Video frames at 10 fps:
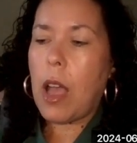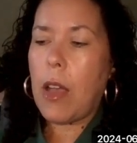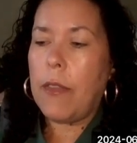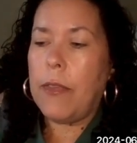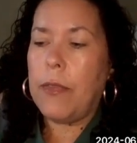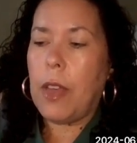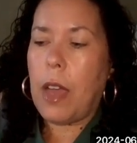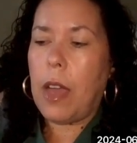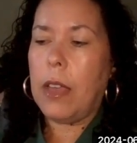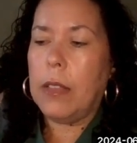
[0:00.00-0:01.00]
of
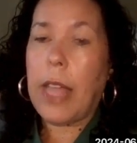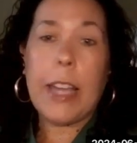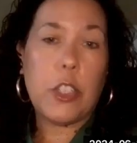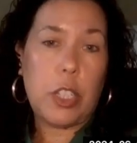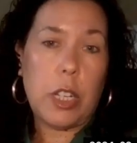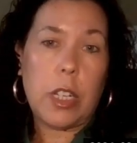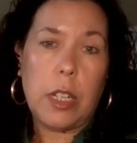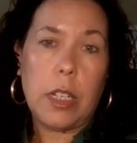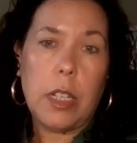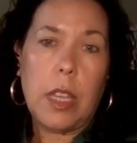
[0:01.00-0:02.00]
last
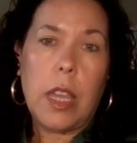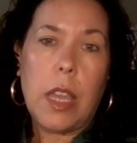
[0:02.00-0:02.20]
year.